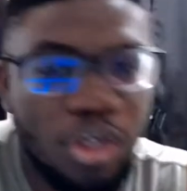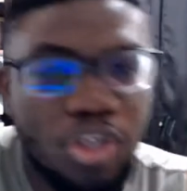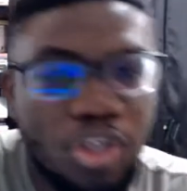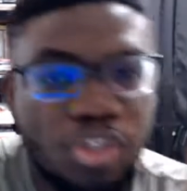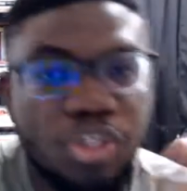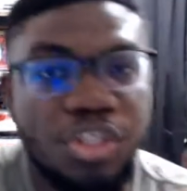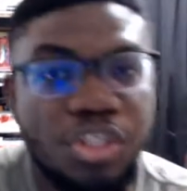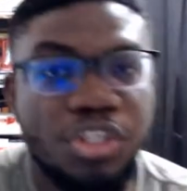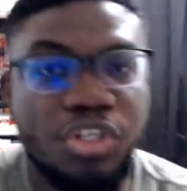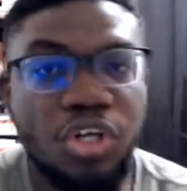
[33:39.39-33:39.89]

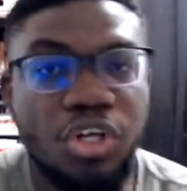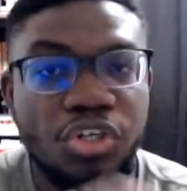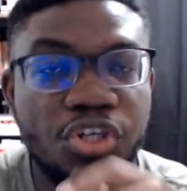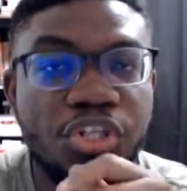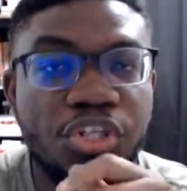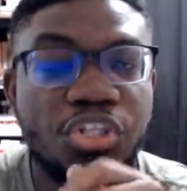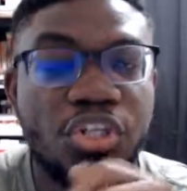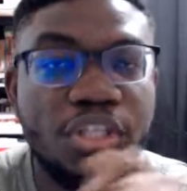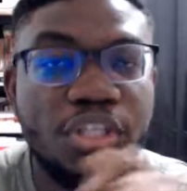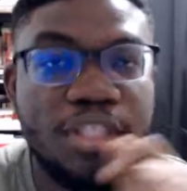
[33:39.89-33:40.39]
So the discussion
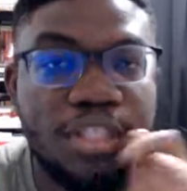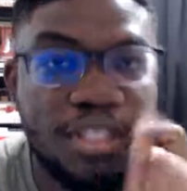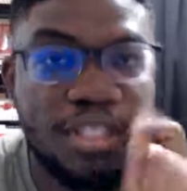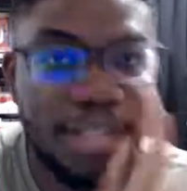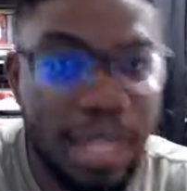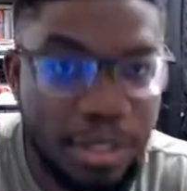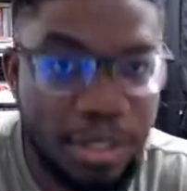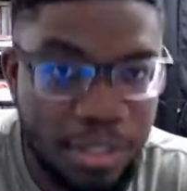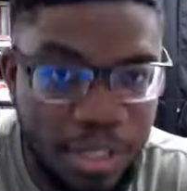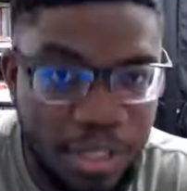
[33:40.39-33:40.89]
is on
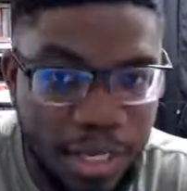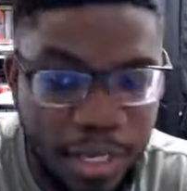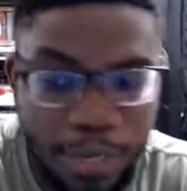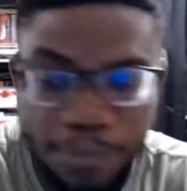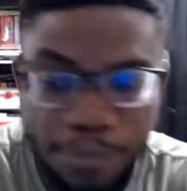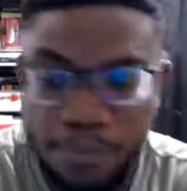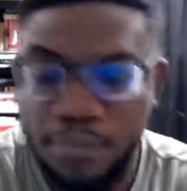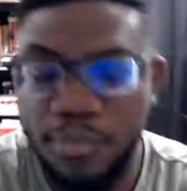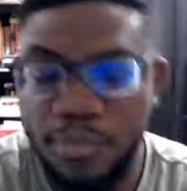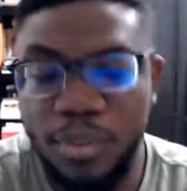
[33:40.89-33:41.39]

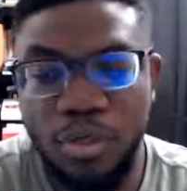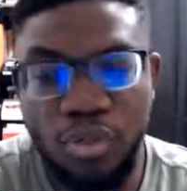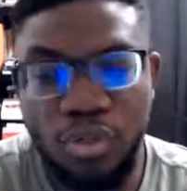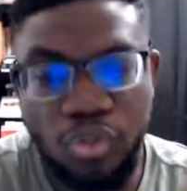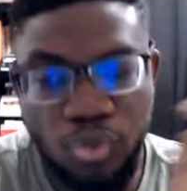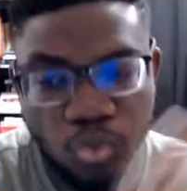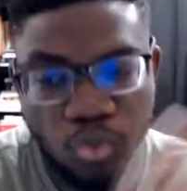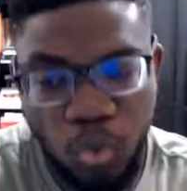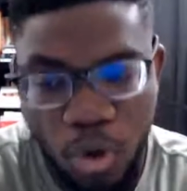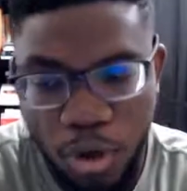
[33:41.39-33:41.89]
Saturday,
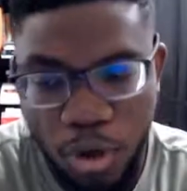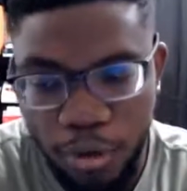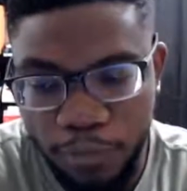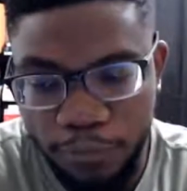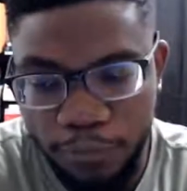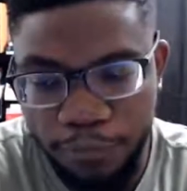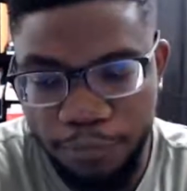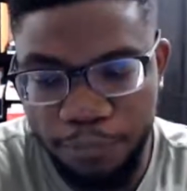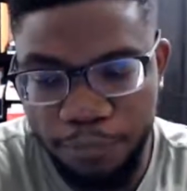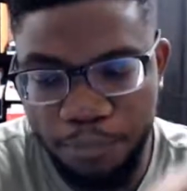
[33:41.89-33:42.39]

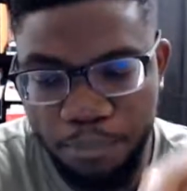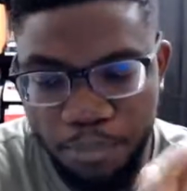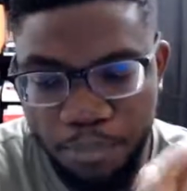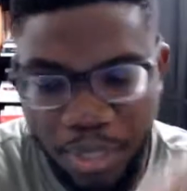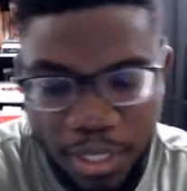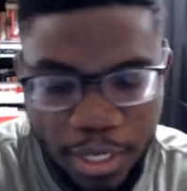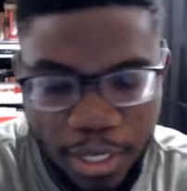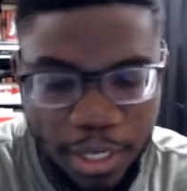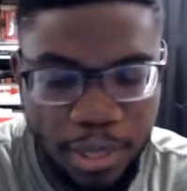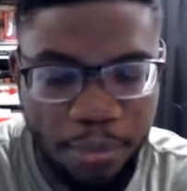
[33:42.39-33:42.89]
12
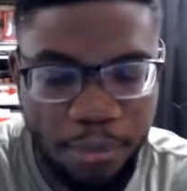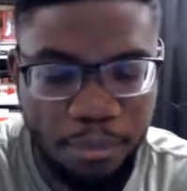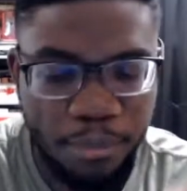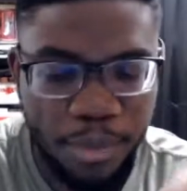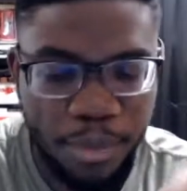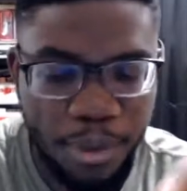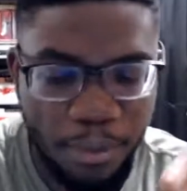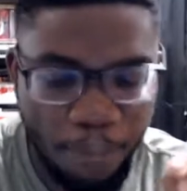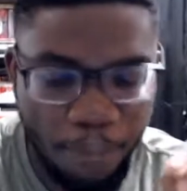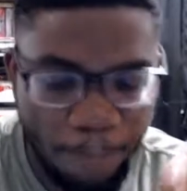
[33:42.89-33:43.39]

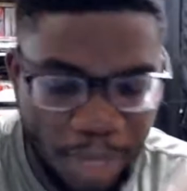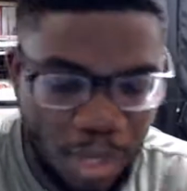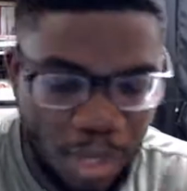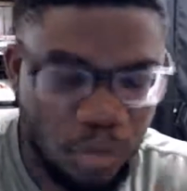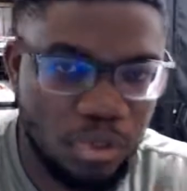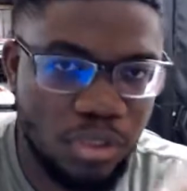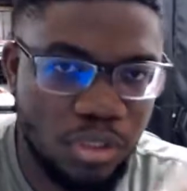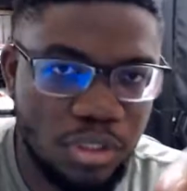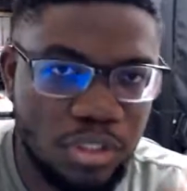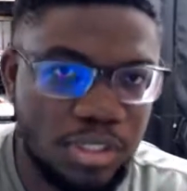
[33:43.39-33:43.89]
p.m.
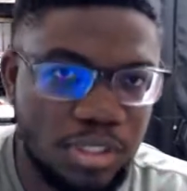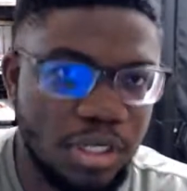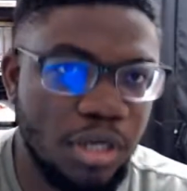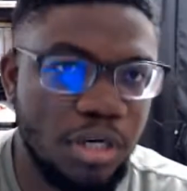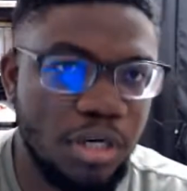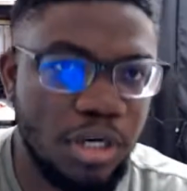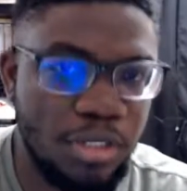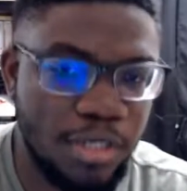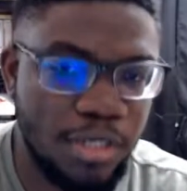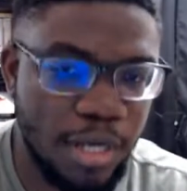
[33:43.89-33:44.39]
Mountain
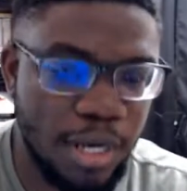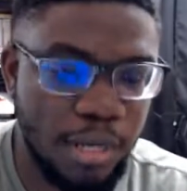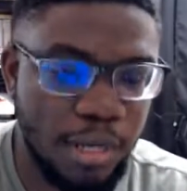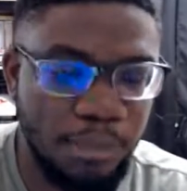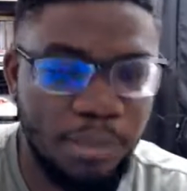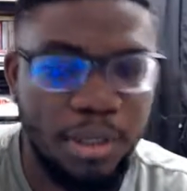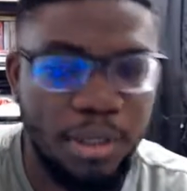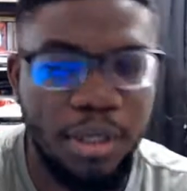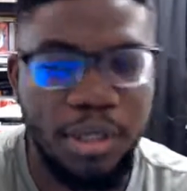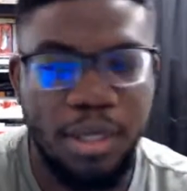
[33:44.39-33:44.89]
Standard
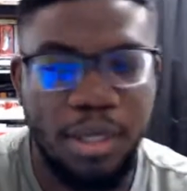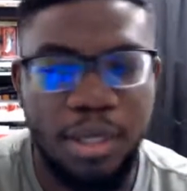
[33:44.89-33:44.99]
Time.